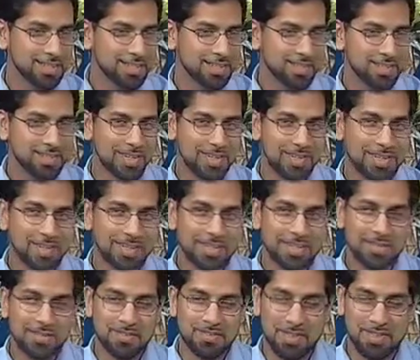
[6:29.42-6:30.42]
So uh,
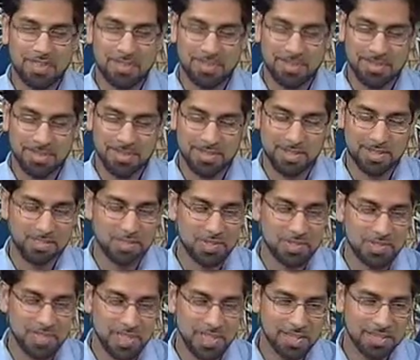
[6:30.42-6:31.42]
in, in
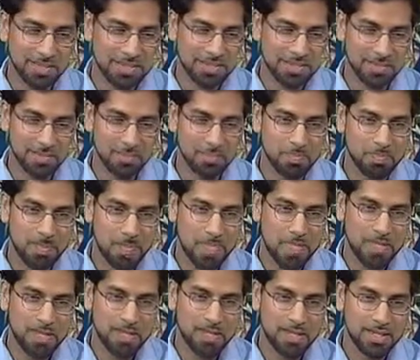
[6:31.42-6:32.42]
terms of terrorism,
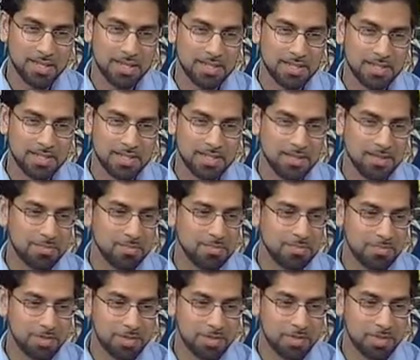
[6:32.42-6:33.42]
uh,
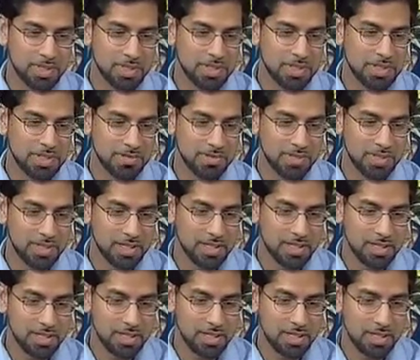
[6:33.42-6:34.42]
Islam forbids
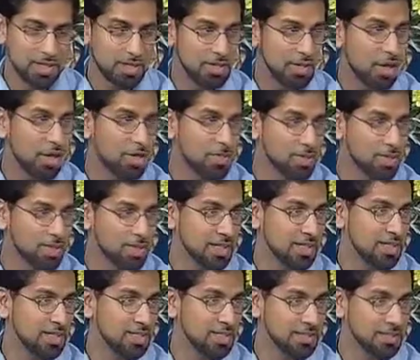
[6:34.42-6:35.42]
even har
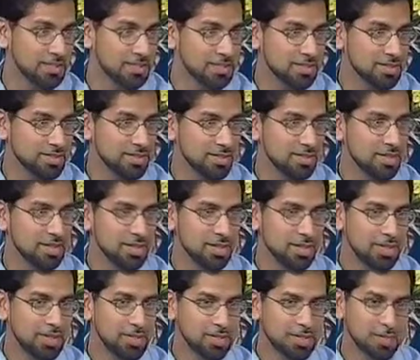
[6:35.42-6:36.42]
harming an innocent mm-hmm. soul.
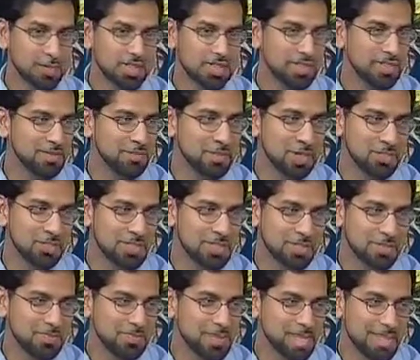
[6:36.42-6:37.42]
Wes
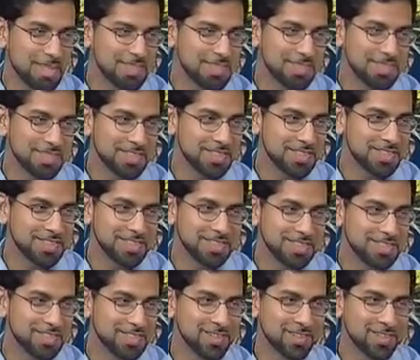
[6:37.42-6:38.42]
weapons of mass
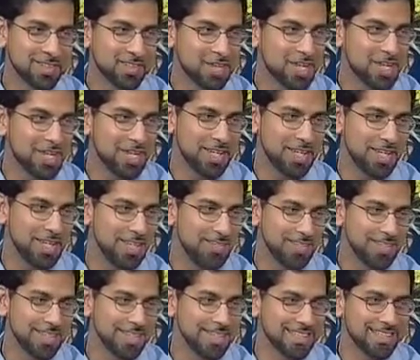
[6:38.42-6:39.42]
destruction go mm-hmm. away.
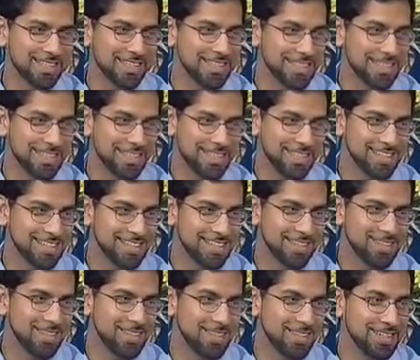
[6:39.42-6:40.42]
I mean, that's like
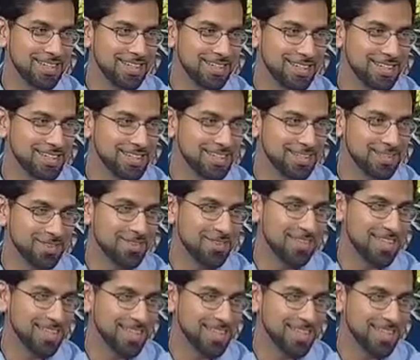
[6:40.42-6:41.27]
uh, well, killing someone.